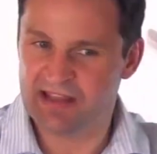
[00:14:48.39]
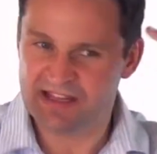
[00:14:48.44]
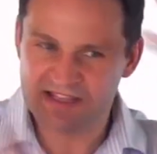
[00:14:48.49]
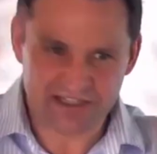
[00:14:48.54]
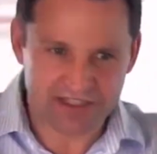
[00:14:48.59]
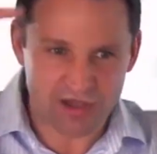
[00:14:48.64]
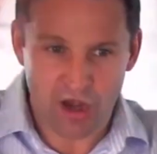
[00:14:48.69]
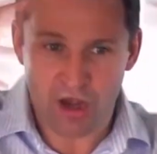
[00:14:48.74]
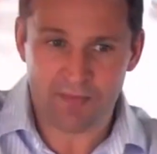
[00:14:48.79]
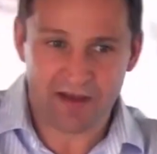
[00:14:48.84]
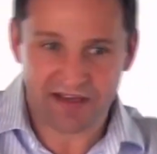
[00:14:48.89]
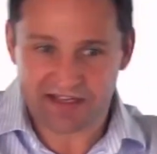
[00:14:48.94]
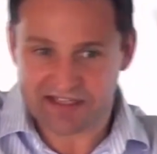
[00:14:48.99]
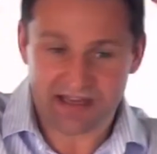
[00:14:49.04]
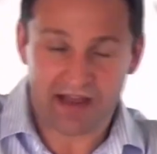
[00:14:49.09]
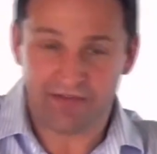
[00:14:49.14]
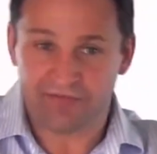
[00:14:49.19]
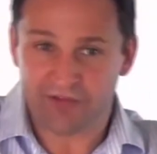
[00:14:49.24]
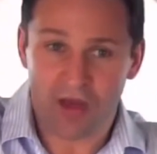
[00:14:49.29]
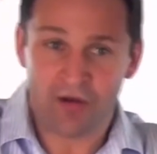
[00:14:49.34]
there's so much
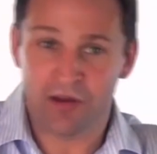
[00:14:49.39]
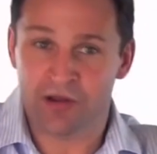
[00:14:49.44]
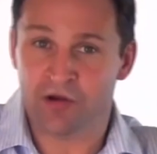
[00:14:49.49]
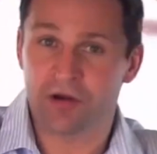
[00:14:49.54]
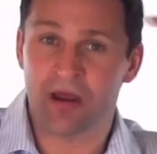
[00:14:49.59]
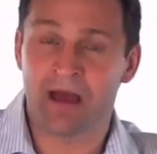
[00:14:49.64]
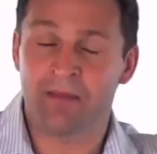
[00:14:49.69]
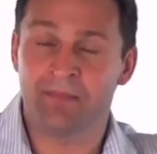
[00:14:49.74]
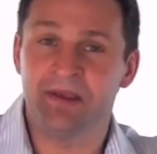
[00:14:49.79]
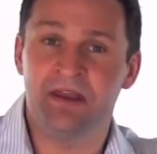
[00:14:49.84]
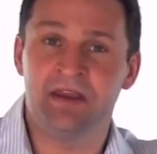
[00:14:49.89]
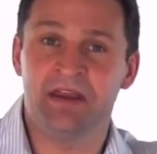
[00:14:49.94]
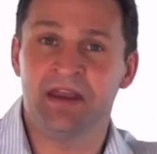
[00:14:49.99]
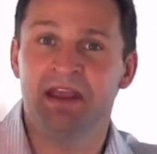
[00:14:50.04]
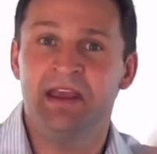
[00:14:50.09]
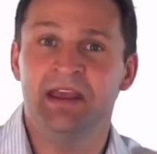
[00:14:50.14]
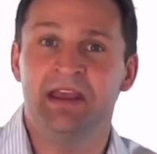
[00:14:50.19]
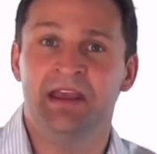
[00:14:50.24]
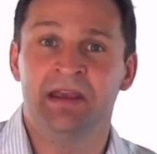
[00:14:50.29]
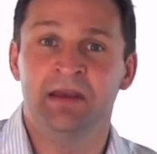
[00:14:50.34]
stuff going on up in
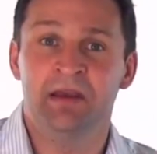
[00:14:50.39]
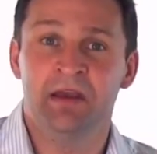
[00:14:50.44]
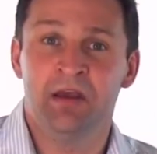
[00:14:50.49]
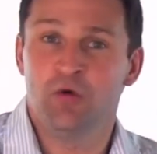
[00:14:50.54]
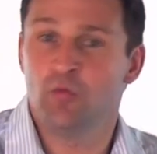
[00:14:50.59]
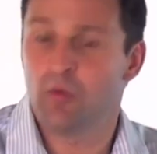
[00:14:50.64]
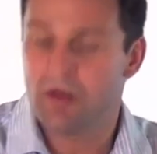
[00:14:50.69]
here.